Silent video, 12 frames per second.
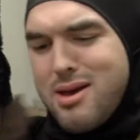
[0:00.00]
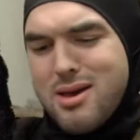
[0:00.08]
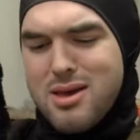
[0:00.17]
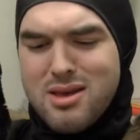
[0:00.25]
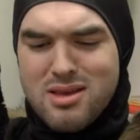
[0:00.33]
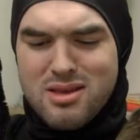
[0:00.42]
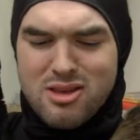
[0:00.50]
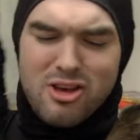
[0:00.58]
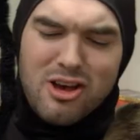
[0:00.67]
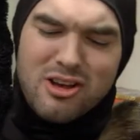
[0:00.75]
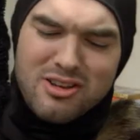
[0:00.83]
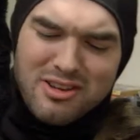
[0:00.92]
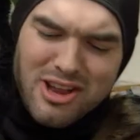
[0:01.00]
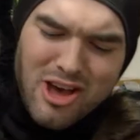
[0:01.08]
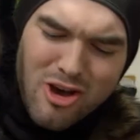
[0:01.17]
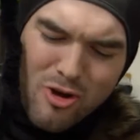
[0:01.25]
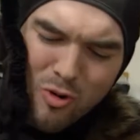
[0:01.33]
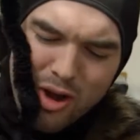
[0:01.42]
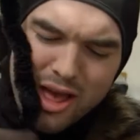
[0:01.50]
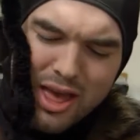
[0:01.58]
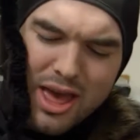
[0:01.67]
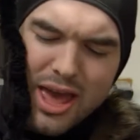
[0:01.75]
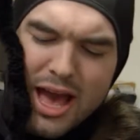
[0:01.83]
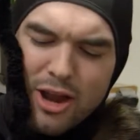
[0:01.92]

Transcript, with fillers: Ugh, no. Hey,